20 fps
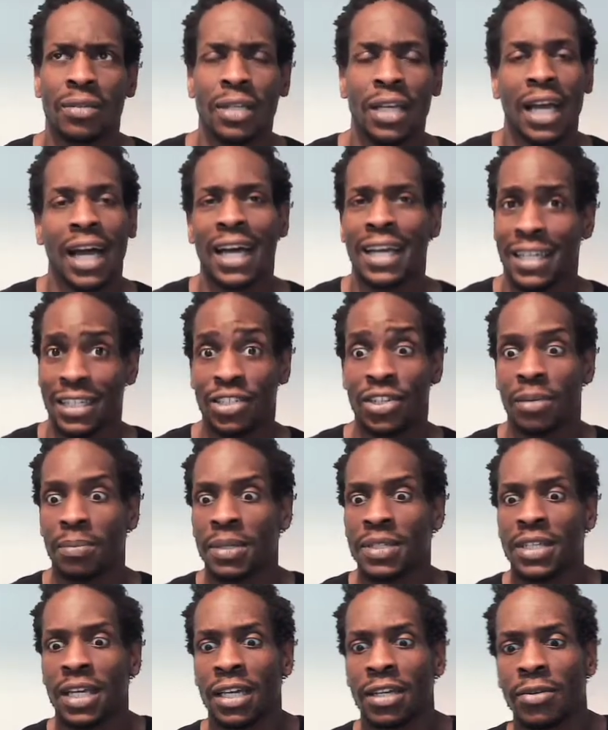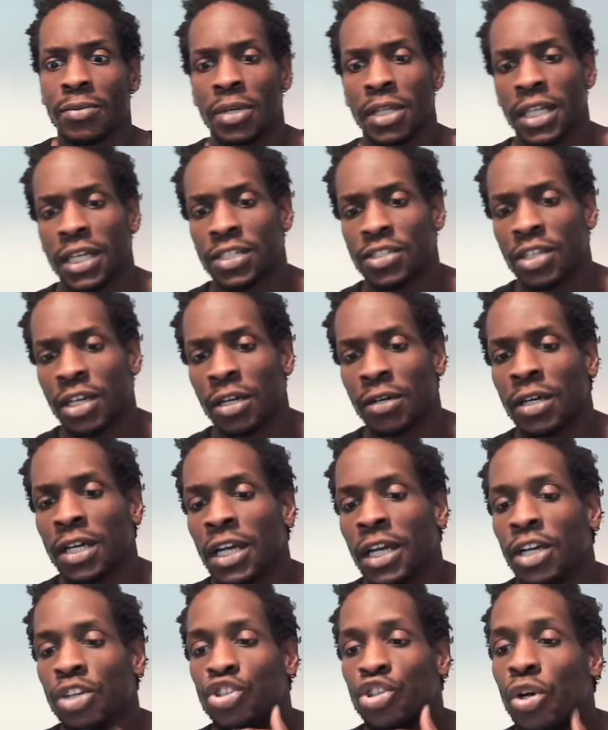It took me a second to realize. So,
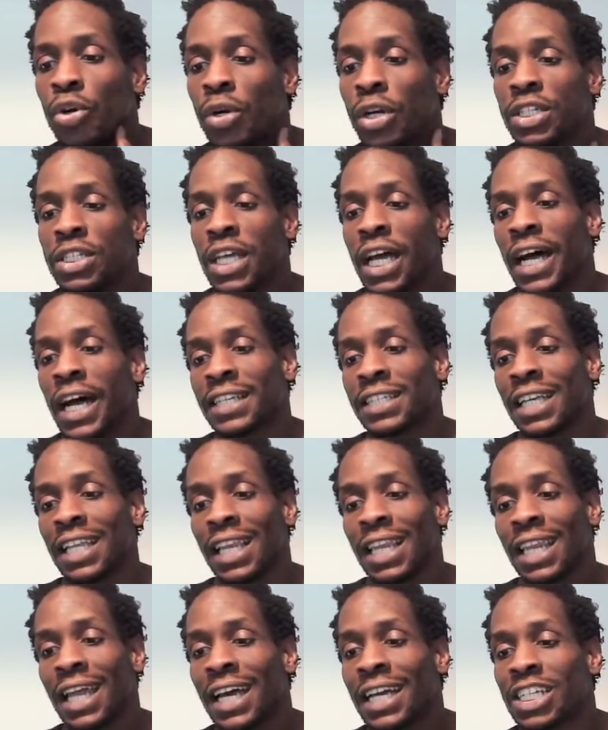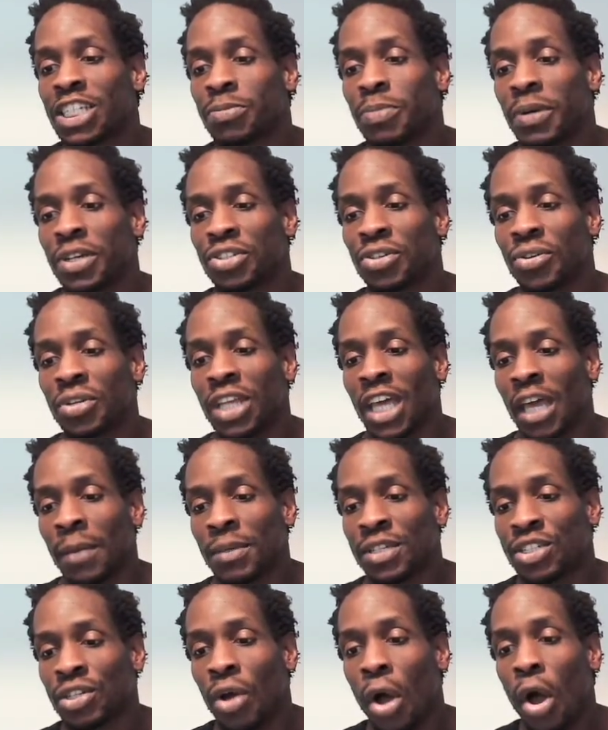Joker Toxin, light special damage
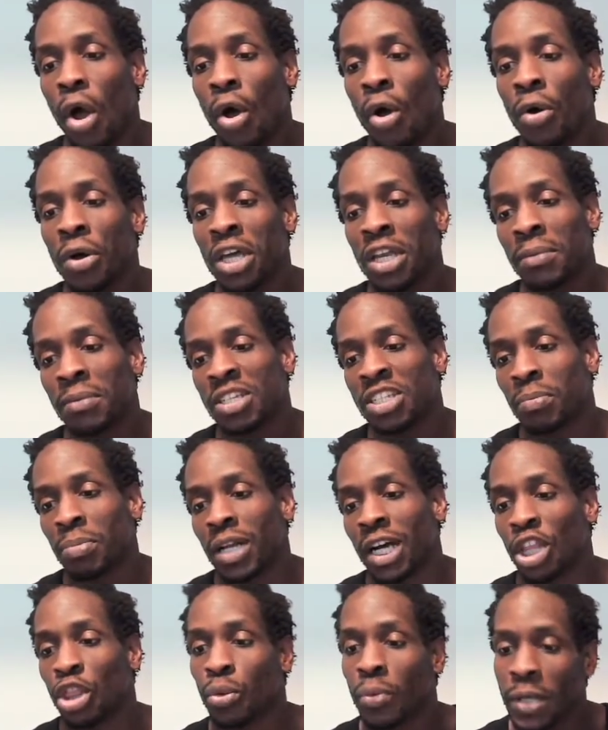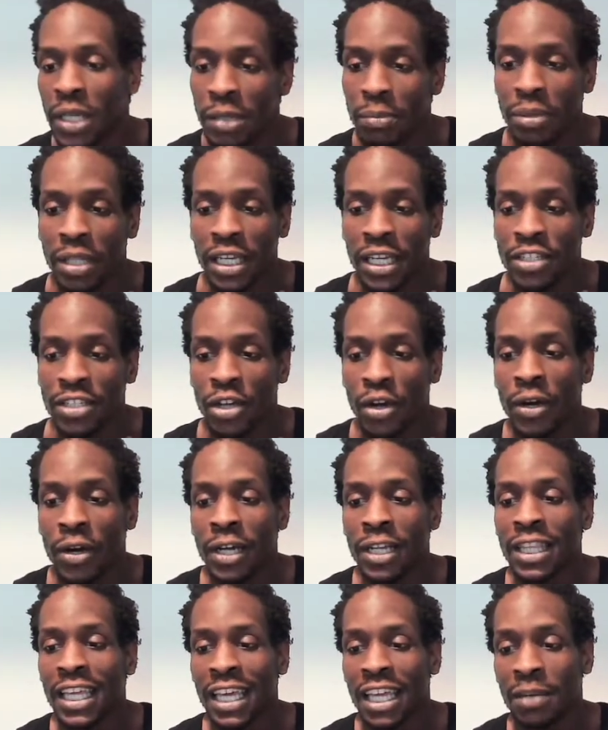to all enemies, apply 3 bleeds
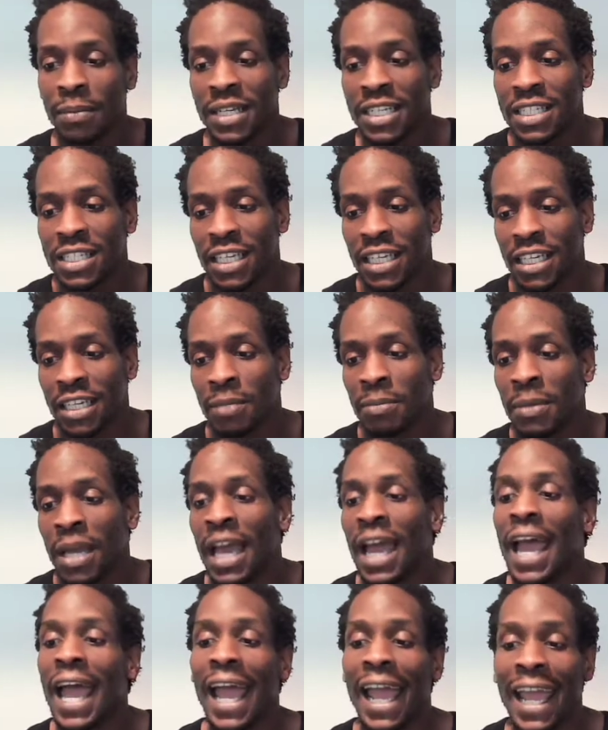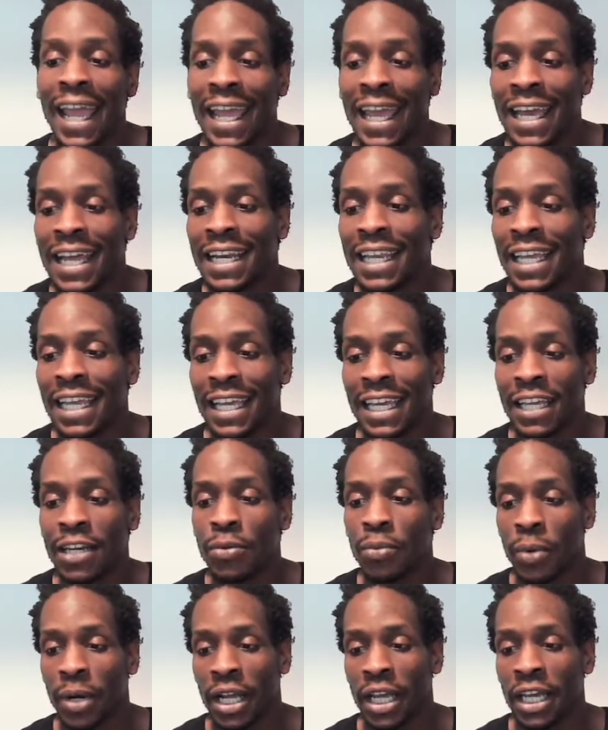on the enemy team, and
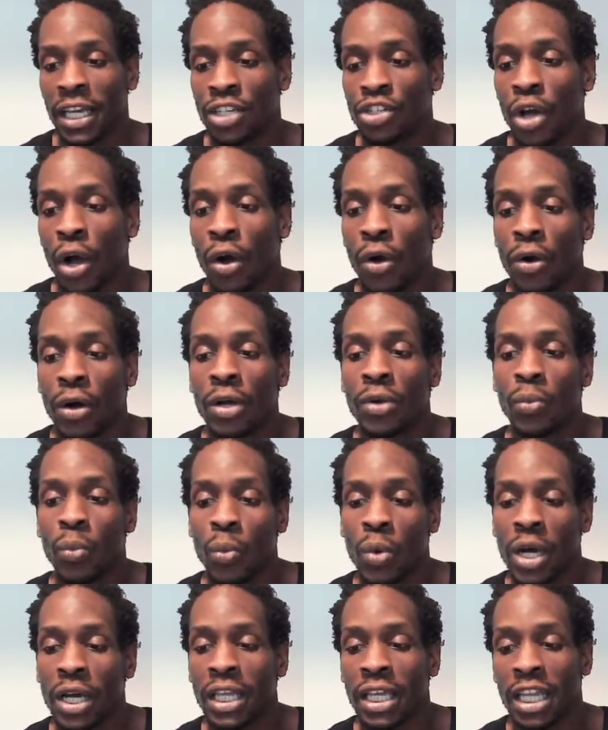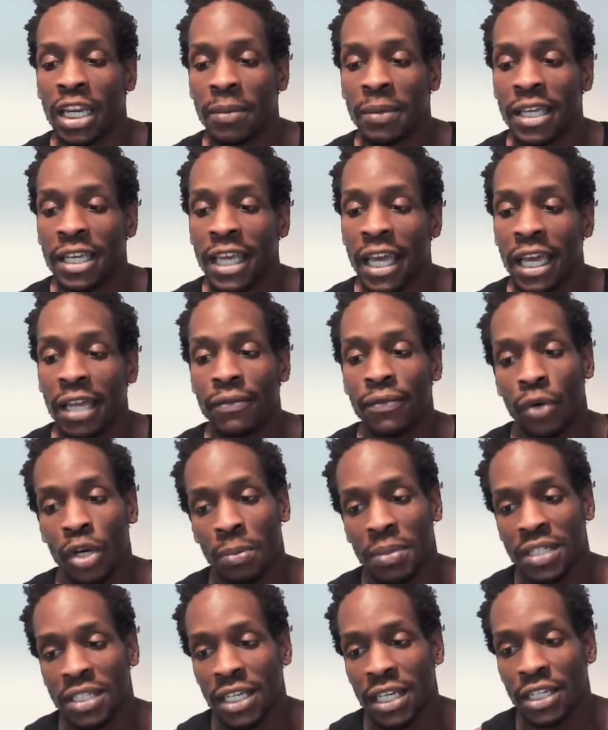enrage on one enemy, gain
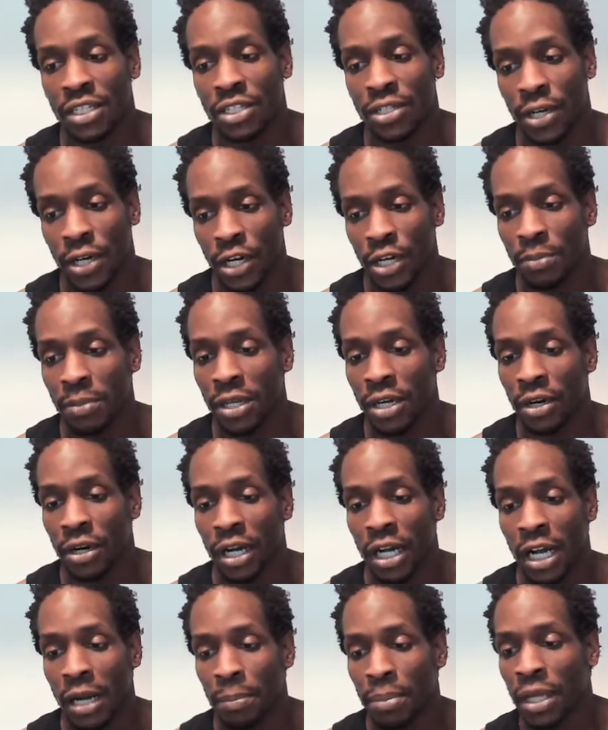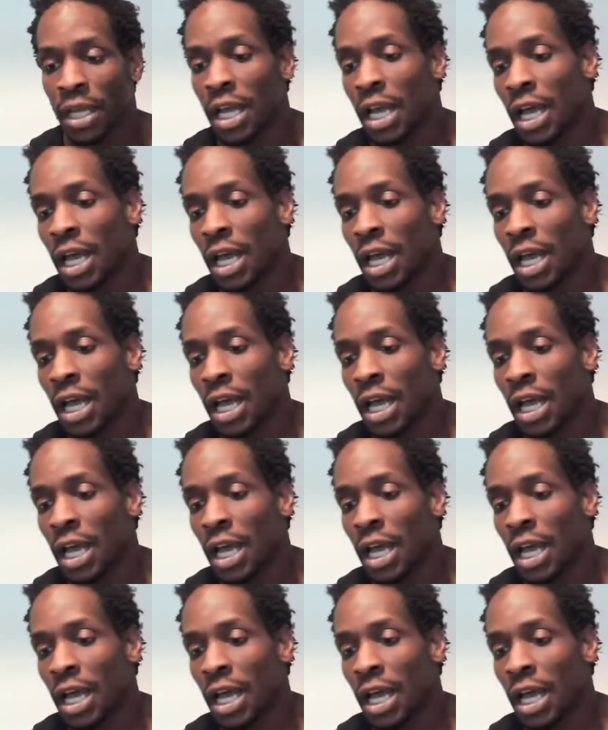40% turn meter up.